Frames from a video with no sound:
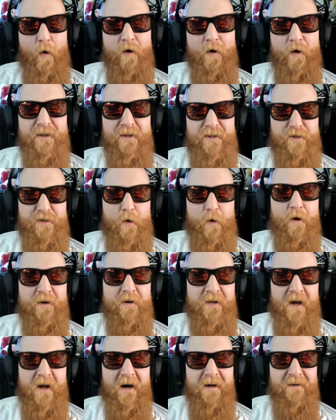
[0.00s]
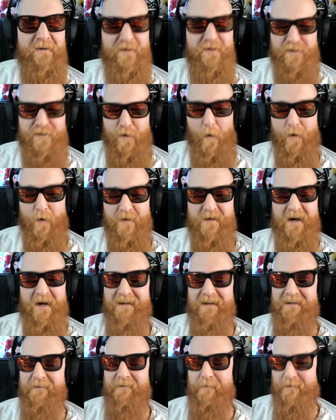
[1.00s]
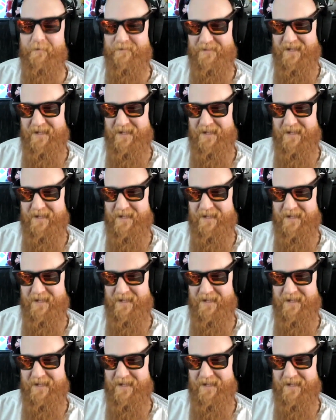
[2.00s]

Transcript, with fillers: the sword gun, the sword gun was like,